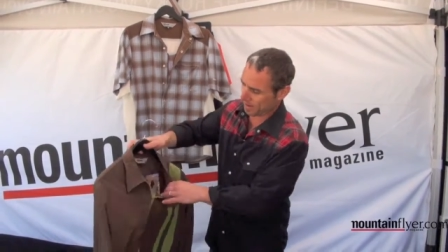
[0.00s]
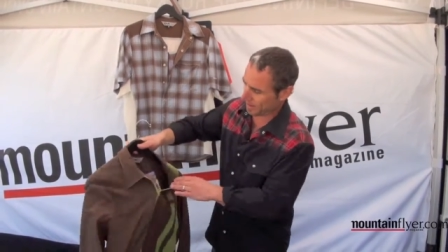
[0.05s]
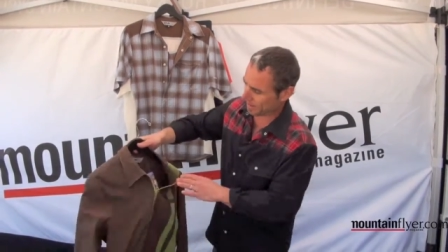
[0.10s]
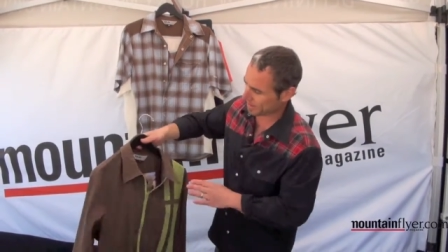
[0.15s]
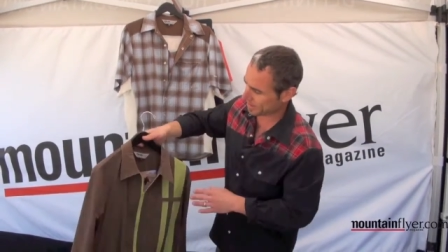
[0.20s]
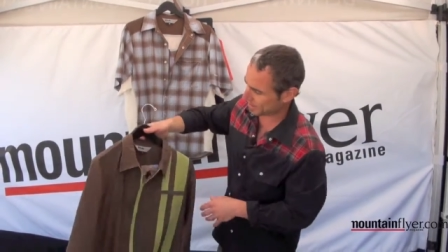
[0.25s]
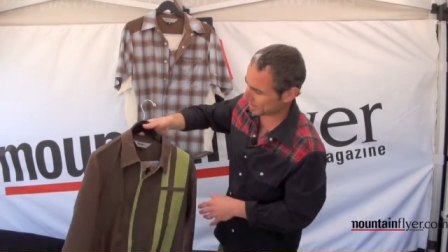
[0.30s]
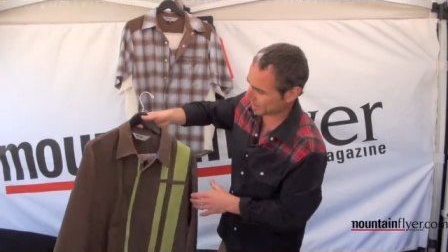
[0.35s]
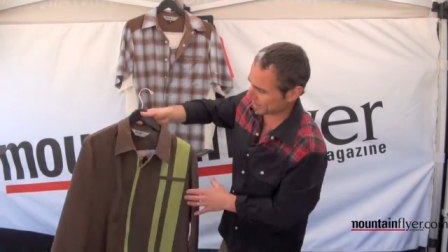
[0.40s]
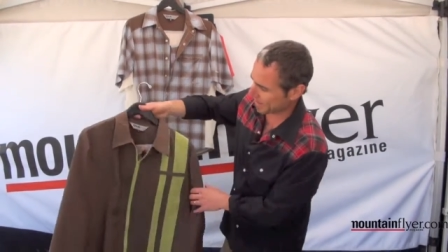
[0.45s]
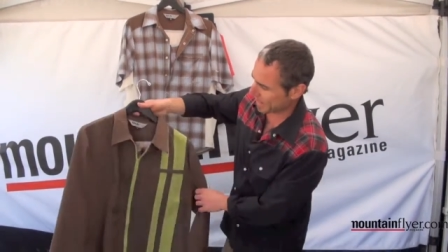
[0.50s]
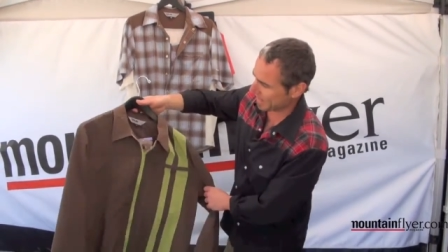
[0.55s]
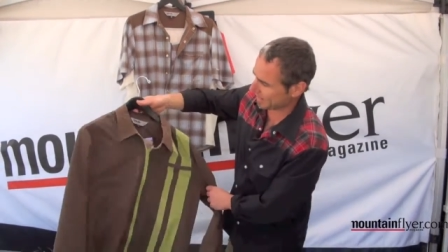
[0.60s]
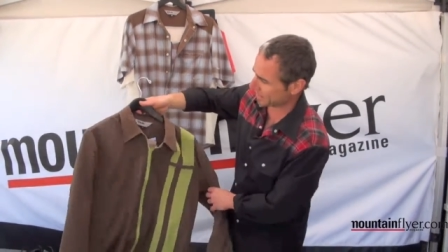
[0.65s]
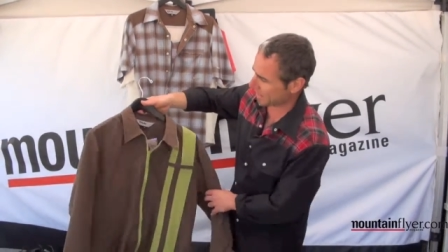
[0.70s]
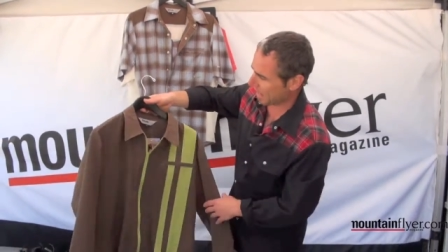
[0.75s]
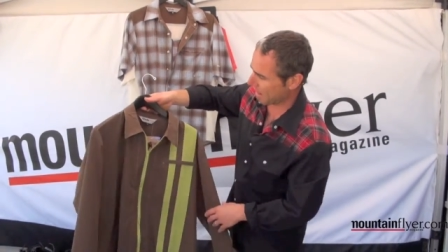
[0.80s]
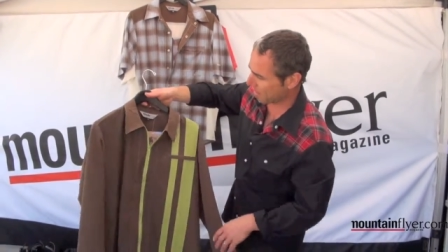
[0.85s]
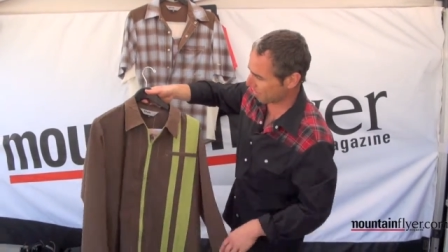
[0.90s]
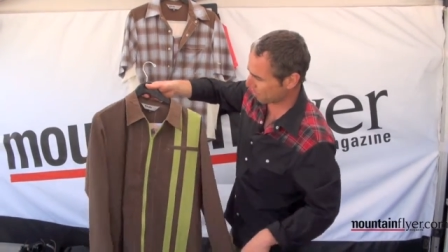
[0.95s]
This is a
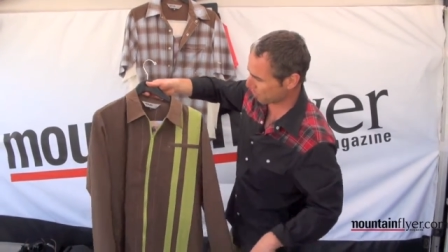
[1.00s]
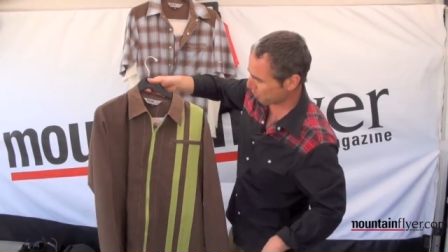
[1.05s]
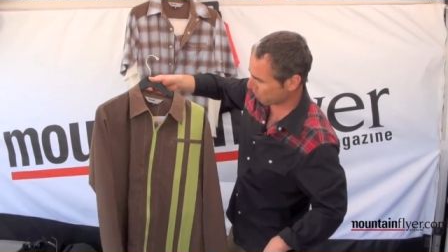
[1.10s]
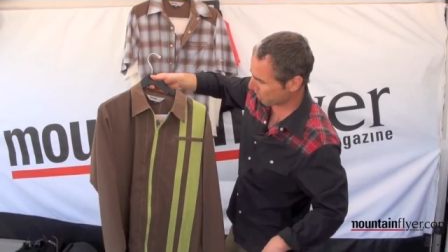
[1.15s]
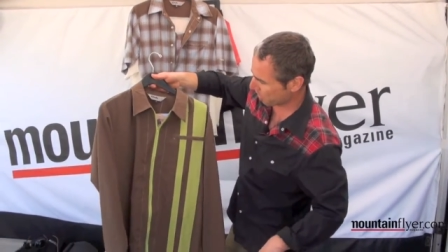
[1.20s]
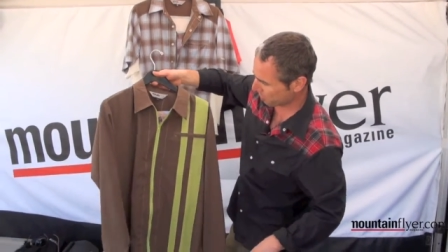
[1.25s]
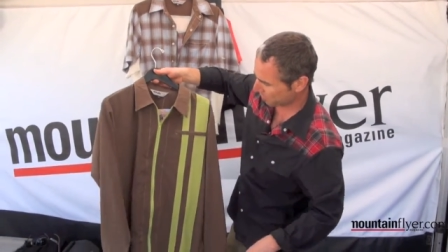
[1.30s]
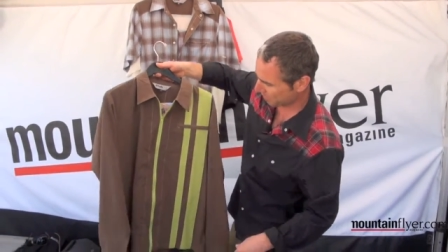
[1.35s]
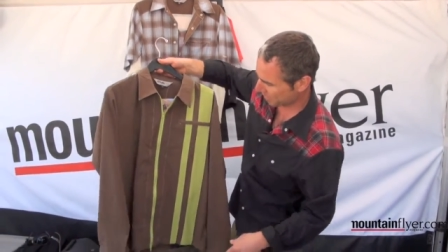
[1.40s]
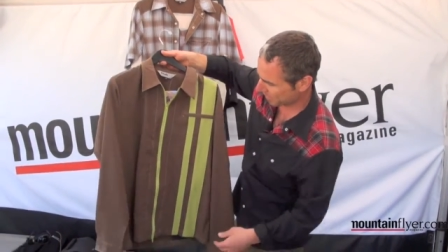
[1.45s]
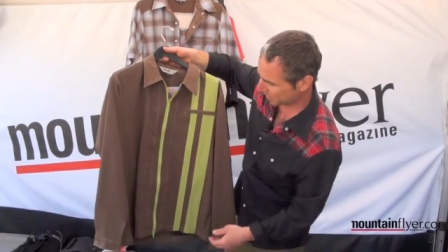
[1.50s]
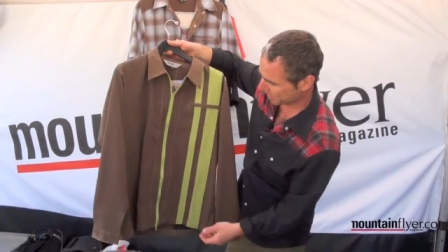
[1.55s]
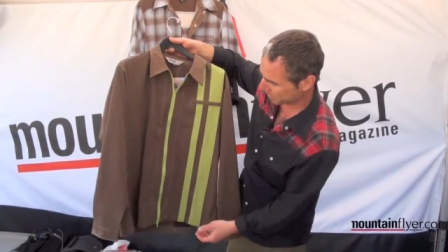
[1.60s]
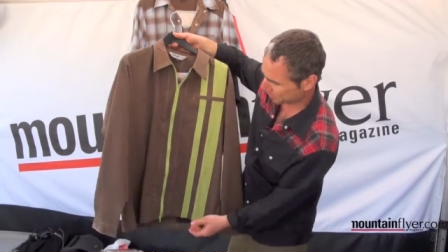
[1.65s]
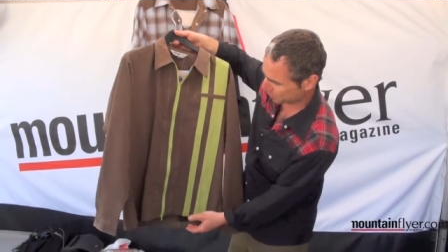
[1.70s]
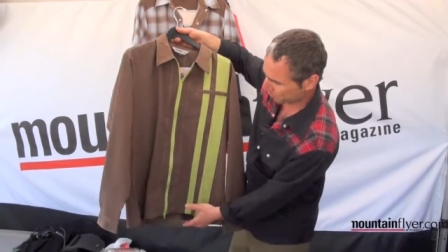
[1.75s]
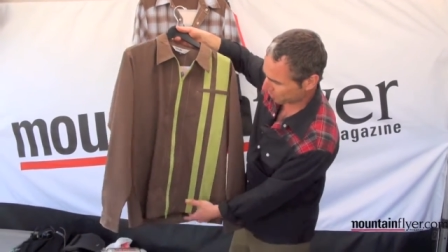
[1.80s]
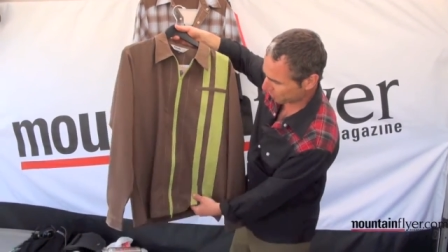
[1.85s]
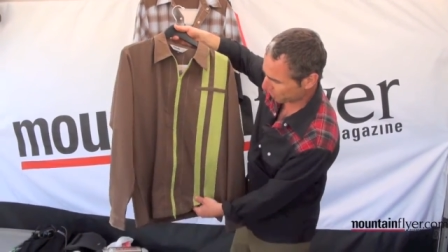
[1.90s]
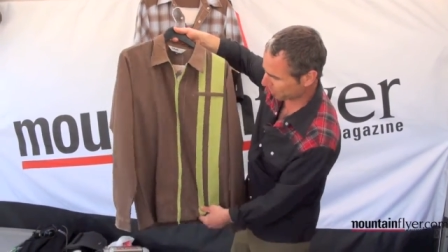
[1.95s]
nice outerwear
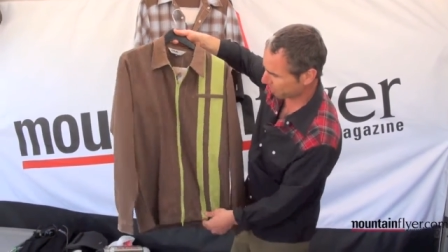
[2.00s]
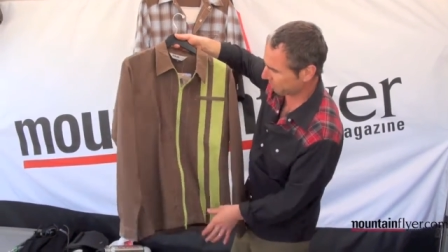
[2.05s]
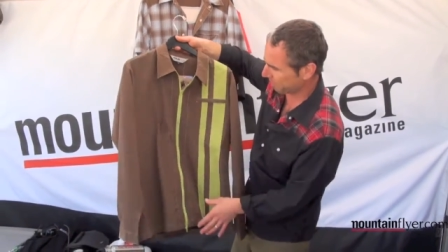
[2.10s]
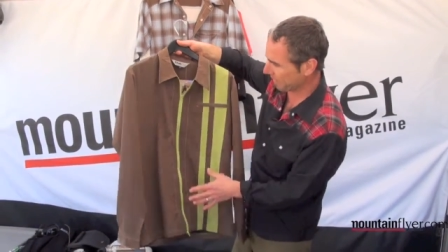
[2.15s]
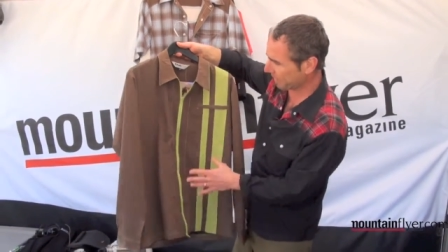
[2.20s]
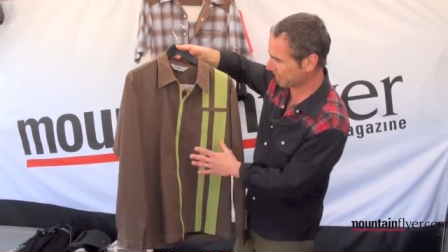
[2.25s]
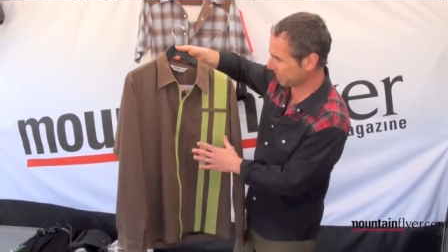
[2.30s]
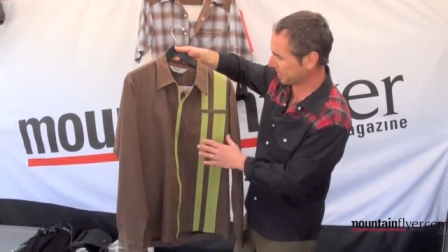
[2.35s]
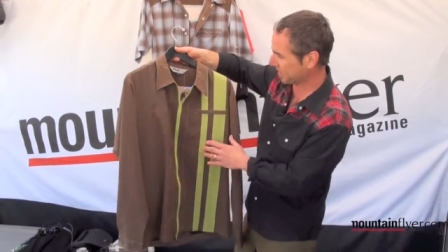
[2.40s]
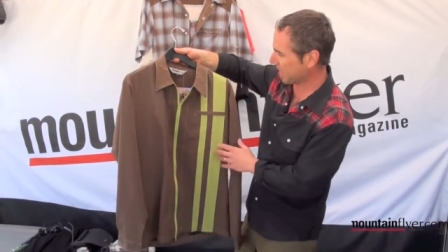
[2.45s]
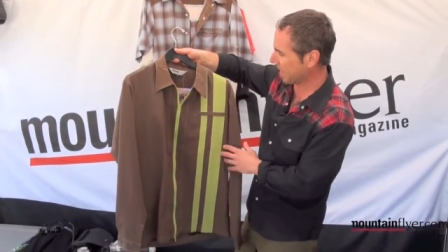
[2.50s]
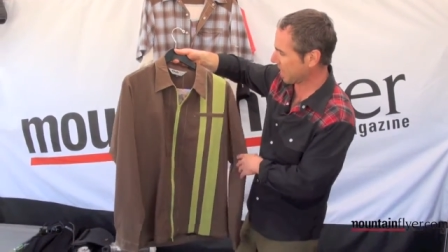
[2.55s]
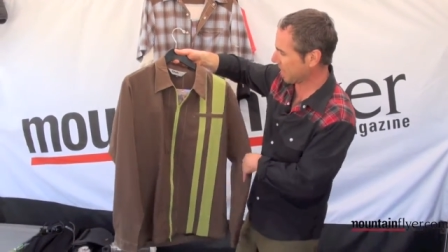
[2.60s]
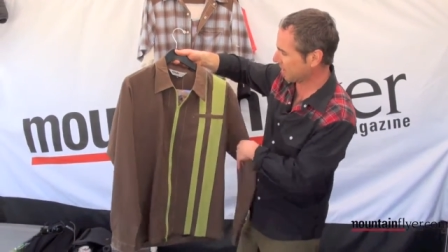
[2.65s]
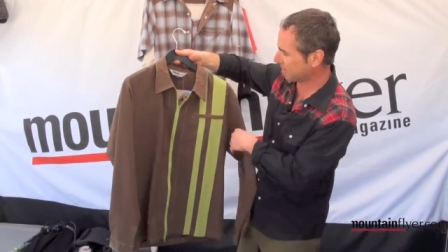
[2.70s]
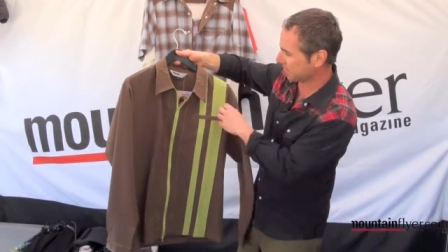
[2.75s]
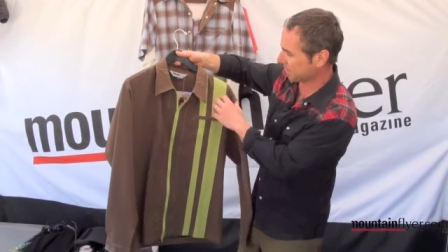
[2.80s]
piece, really fun style.